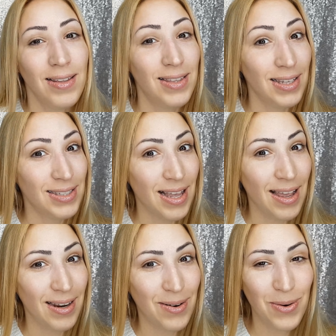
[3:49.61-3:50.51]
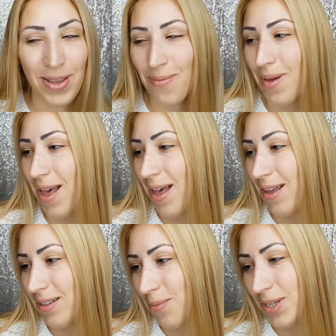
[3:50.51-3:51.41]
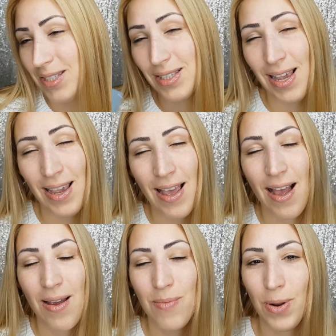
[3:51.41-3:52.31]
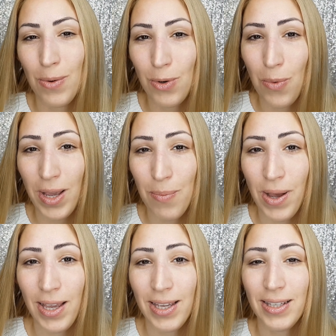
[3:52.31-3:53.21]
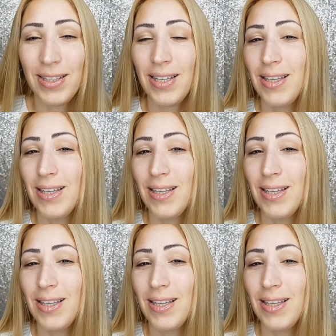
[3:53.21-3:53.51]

this eye cream, and I must say I'm blown away by it.